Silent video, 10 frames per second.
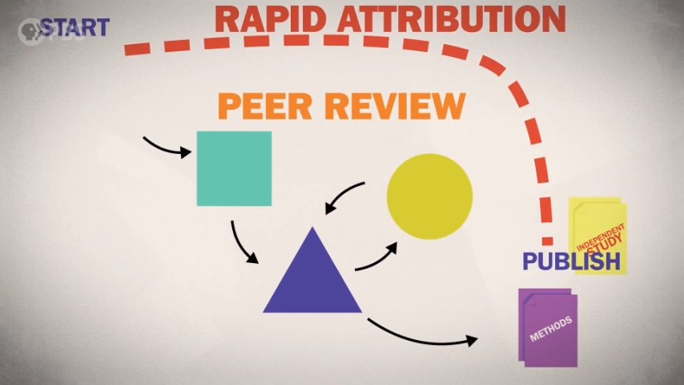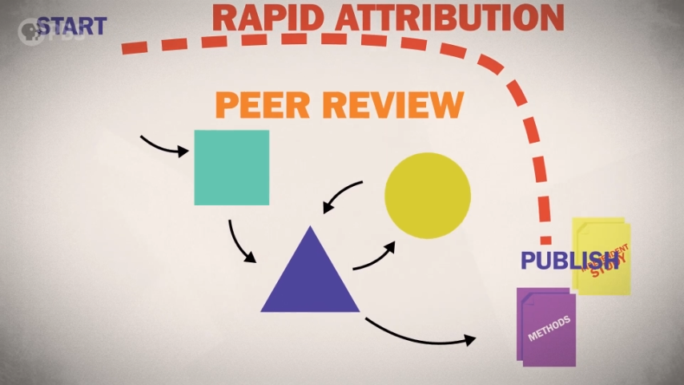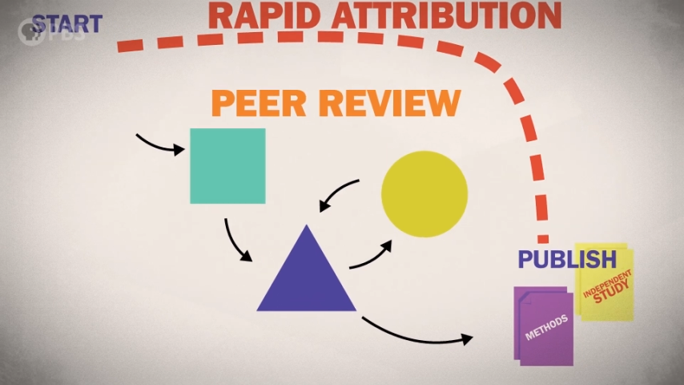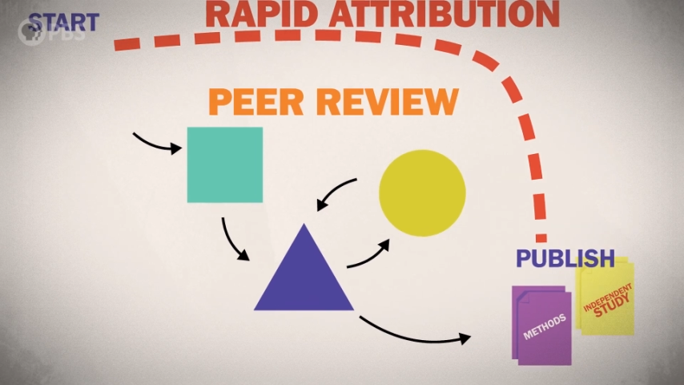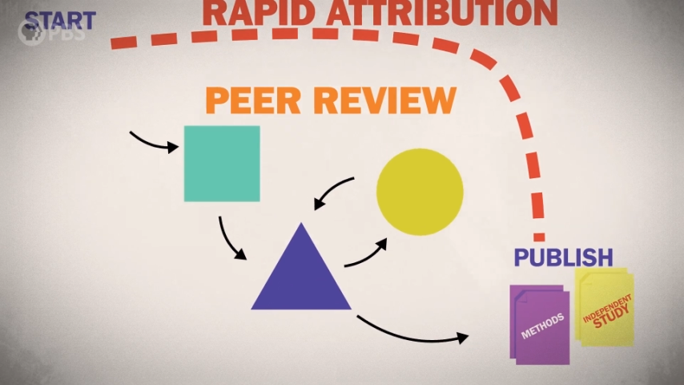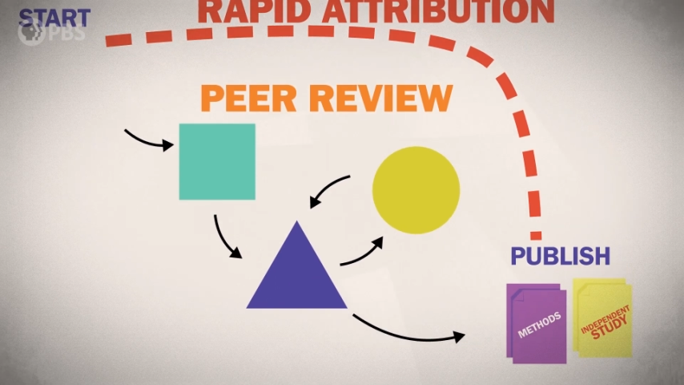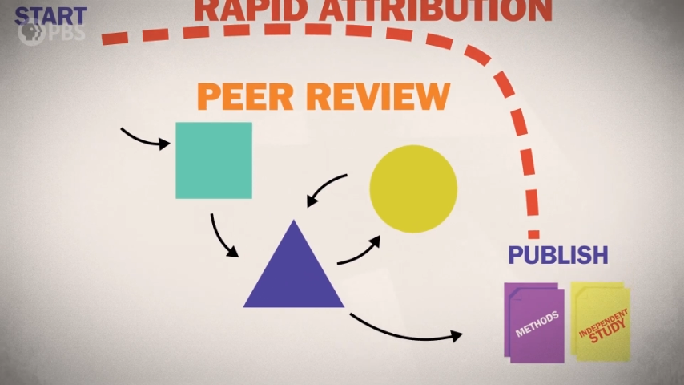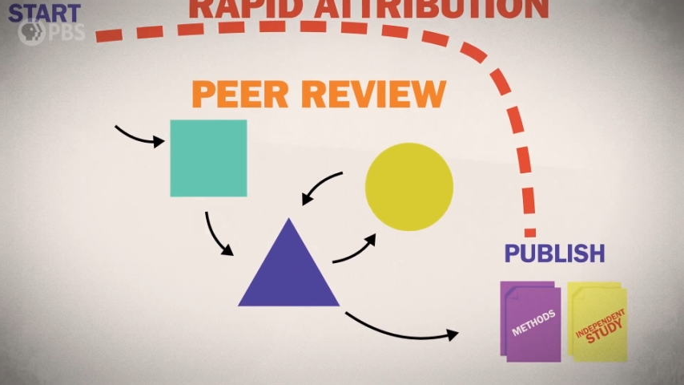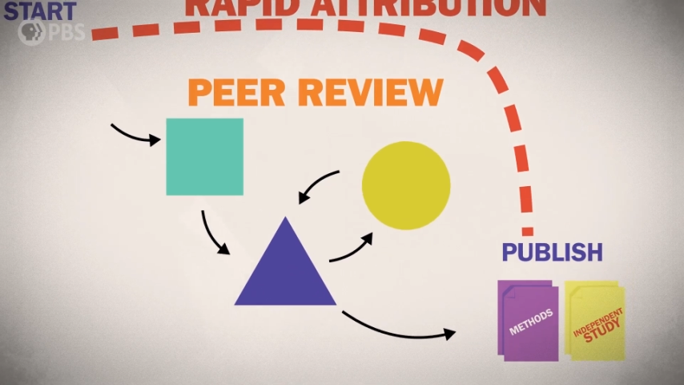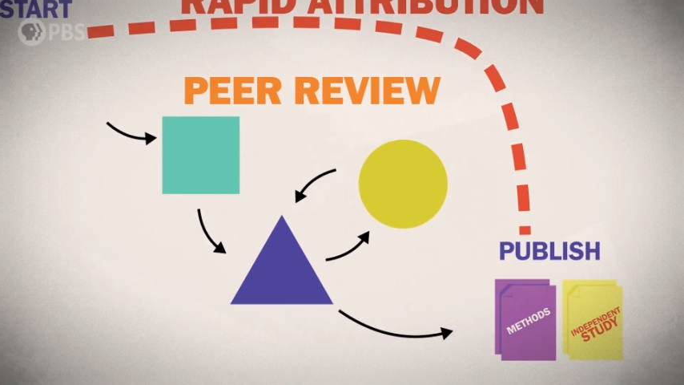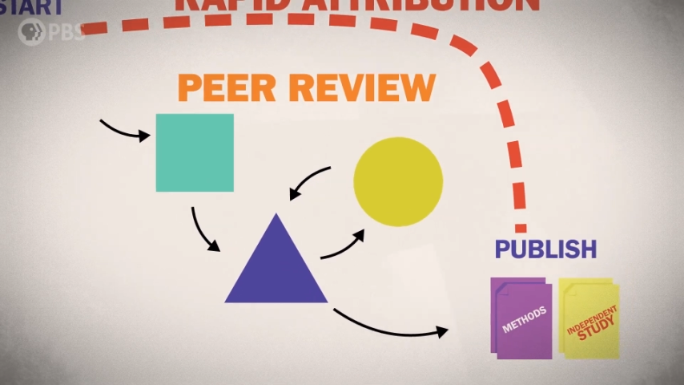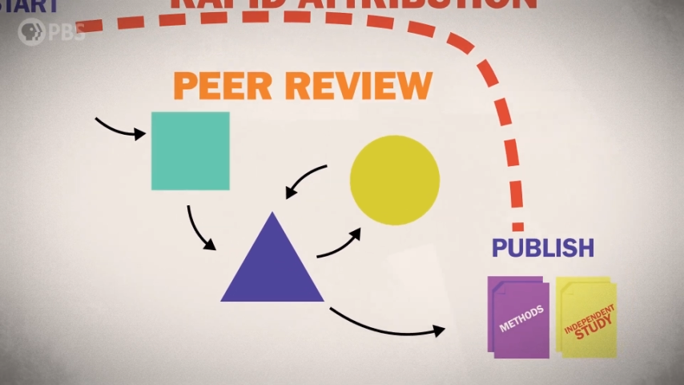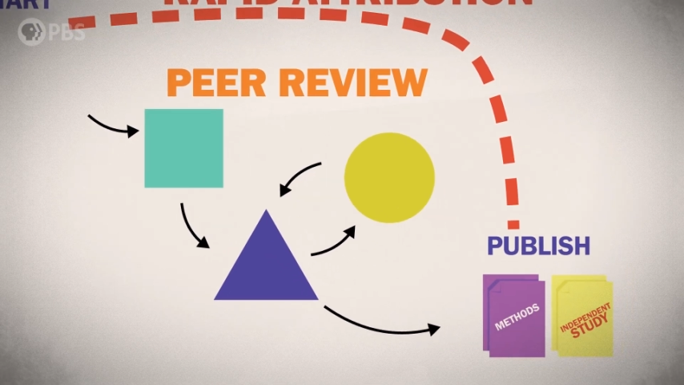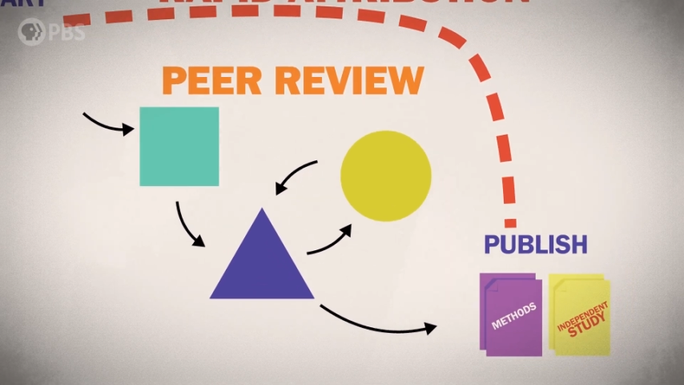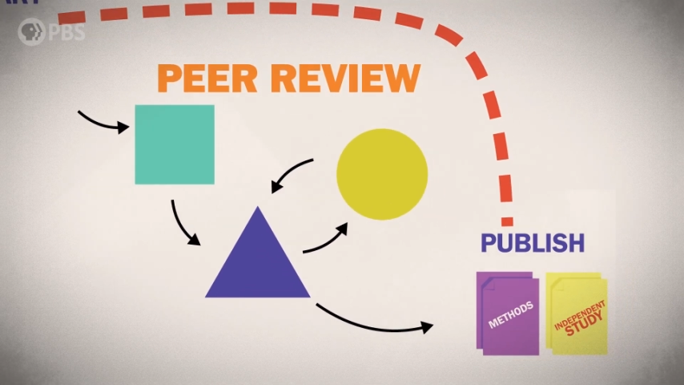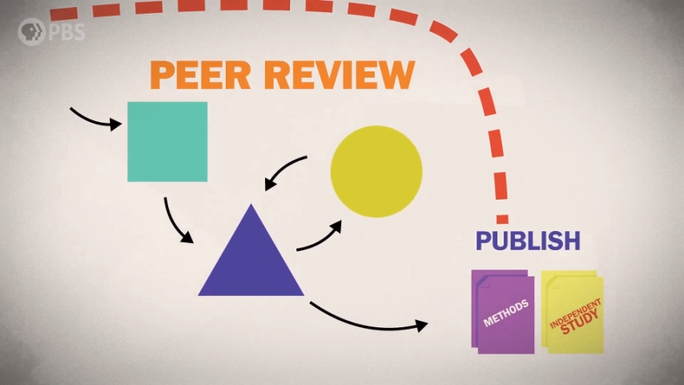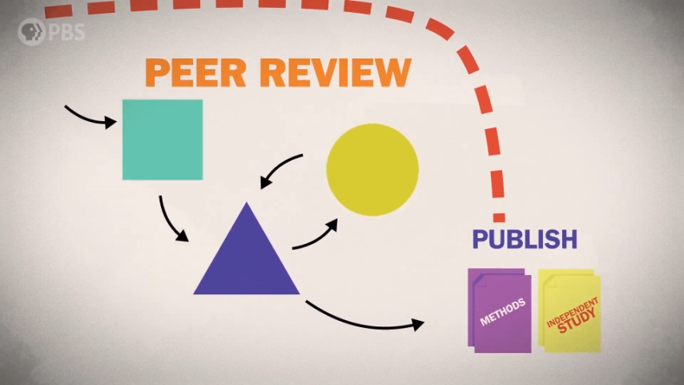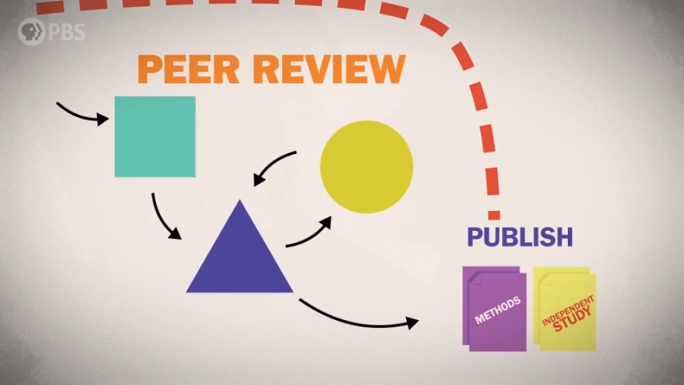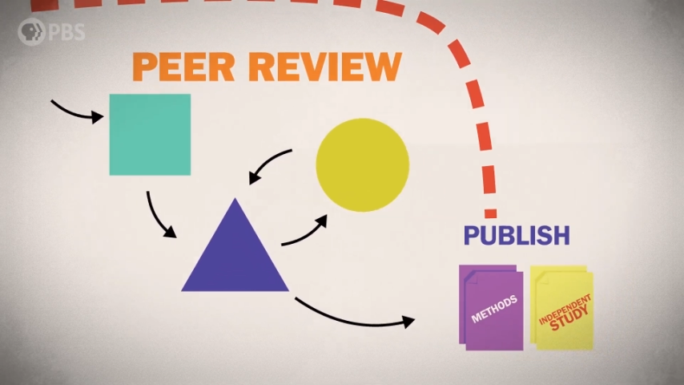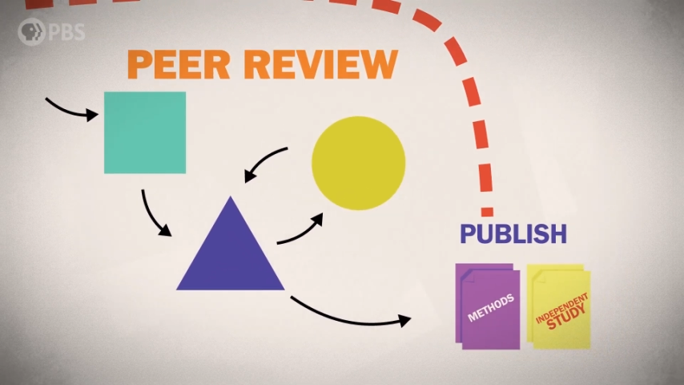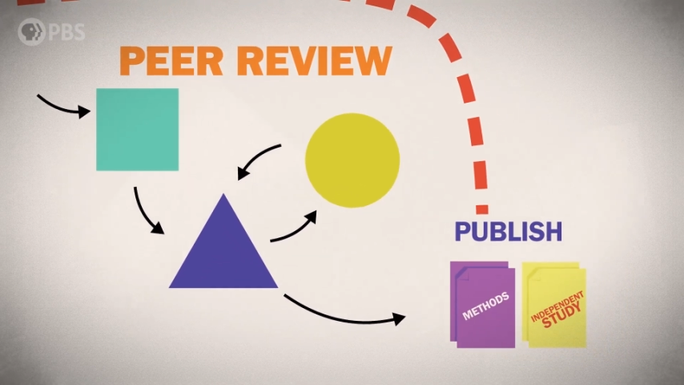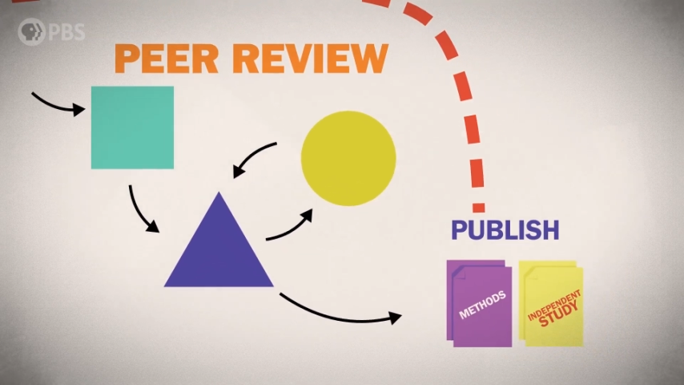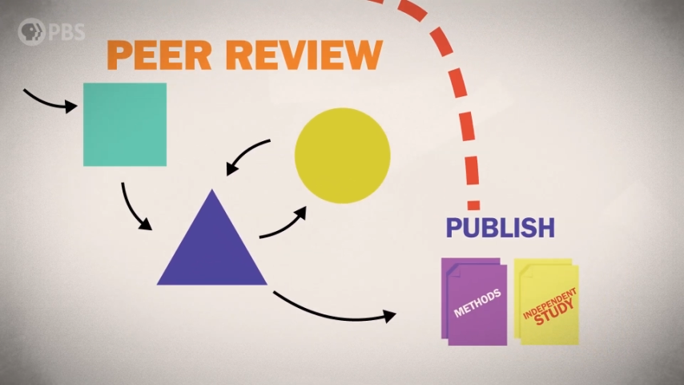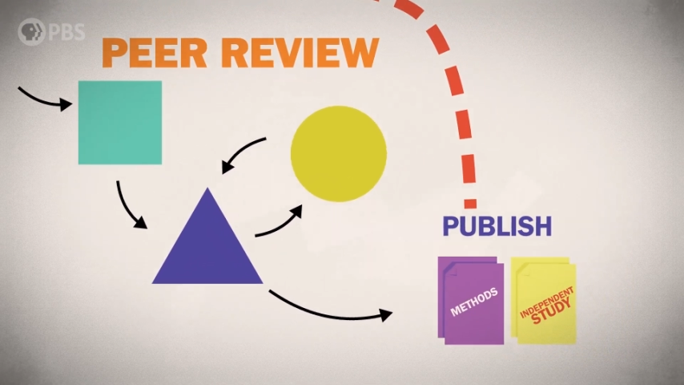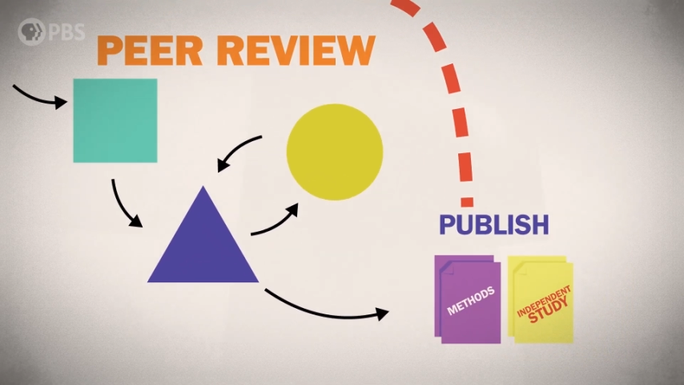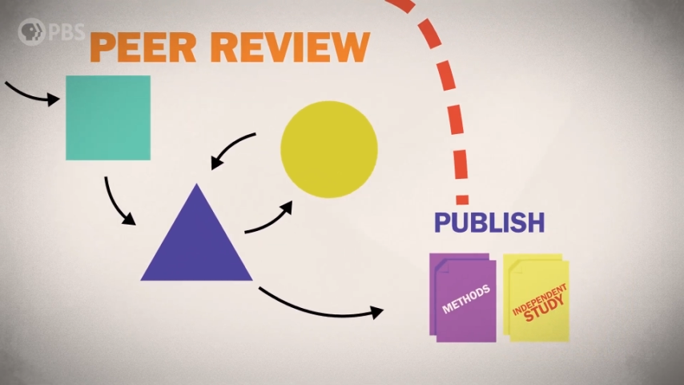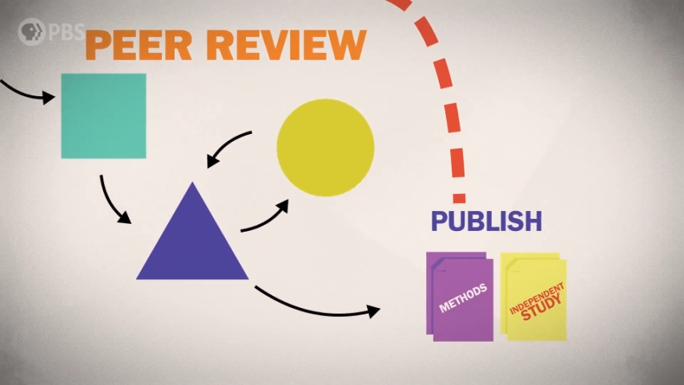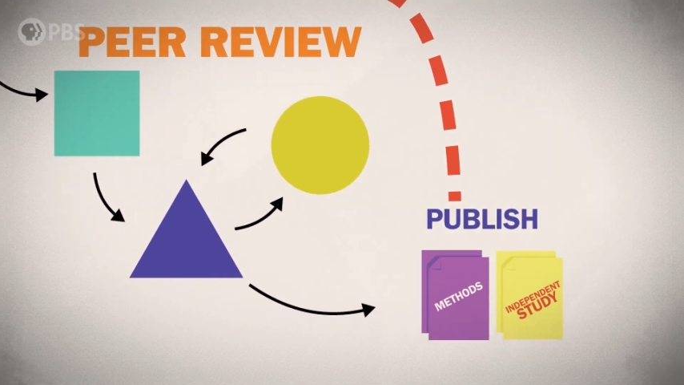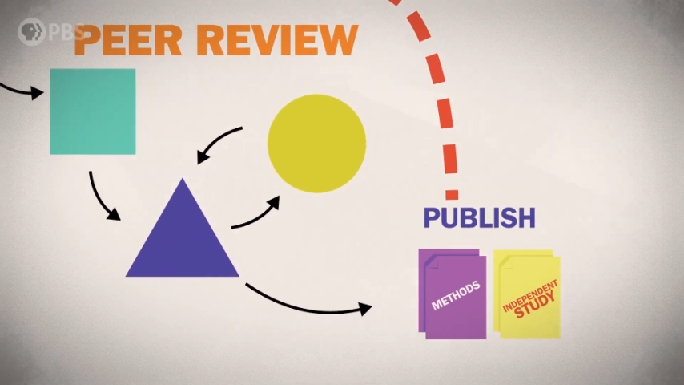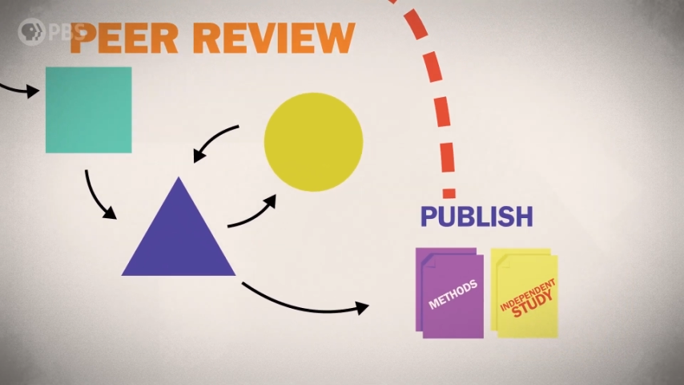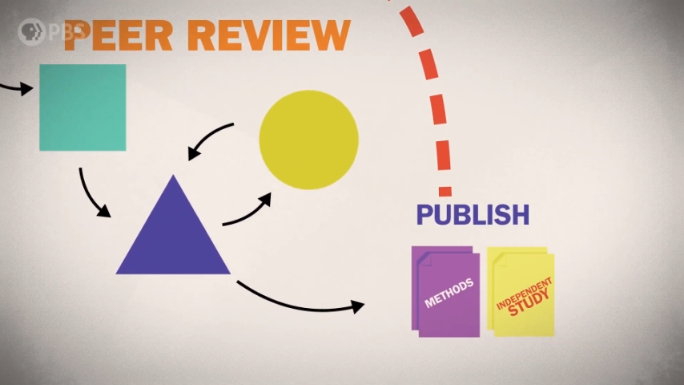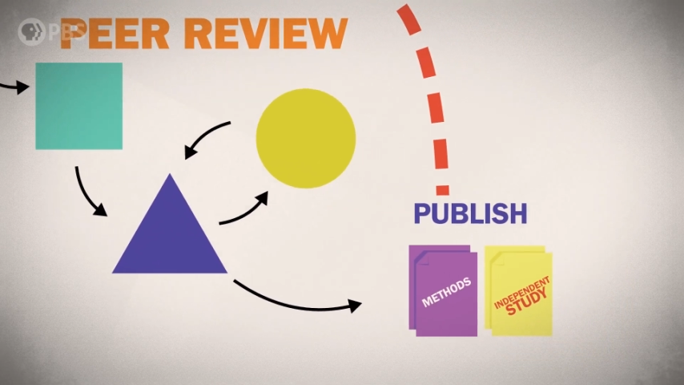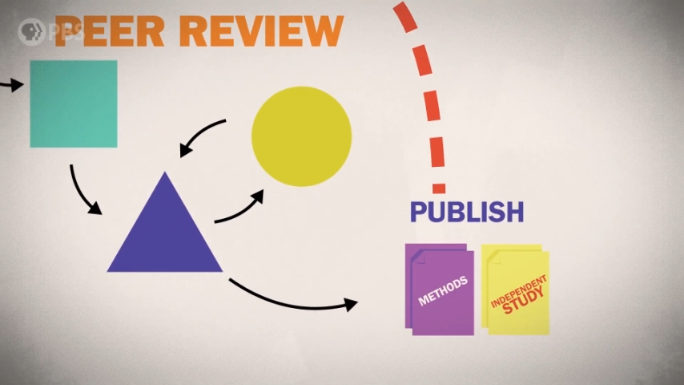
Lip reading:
[unreadable: no face in view]